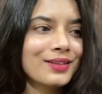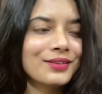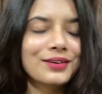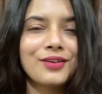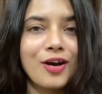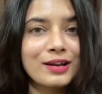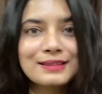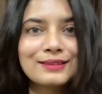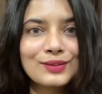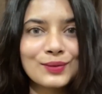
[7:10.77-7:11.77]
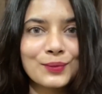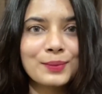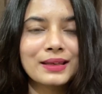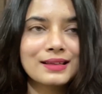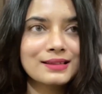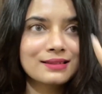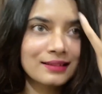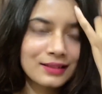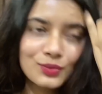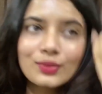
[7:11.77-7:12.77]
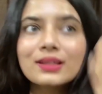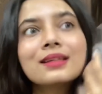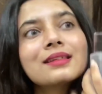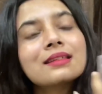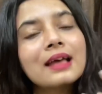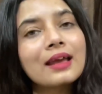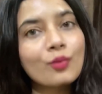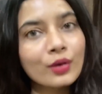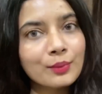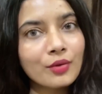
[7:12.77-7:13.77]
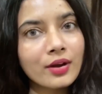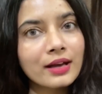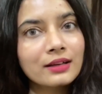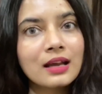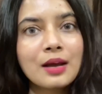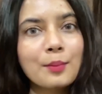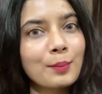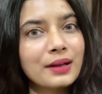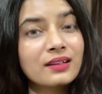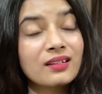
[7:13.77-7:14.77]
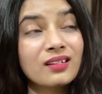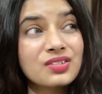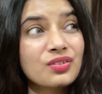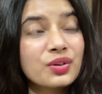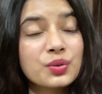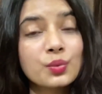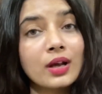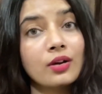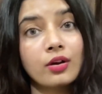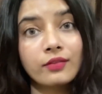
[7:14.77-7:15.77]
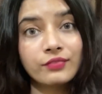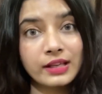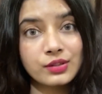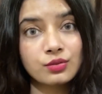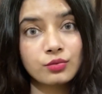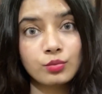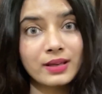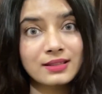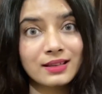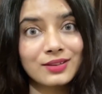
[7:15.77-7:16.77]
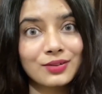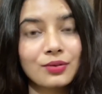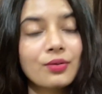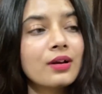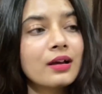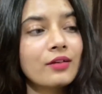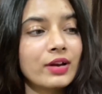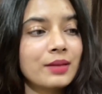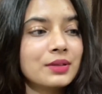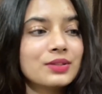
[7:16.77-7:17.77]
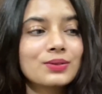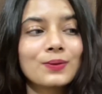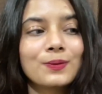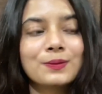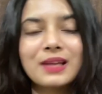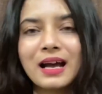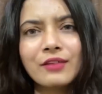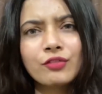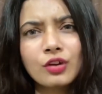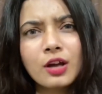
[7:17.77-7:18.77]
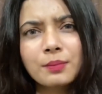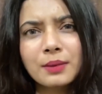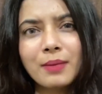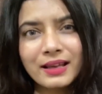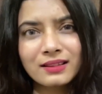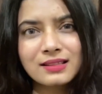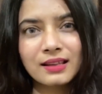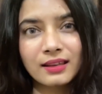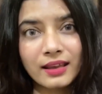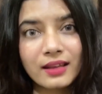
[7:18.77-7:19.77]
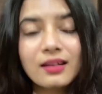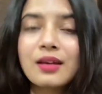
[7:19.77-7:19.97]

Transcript: Honestly, no, because this one is an okay product but does not do a lot of things to my skin, you know what I mean. So yeah, I would not be buying this again.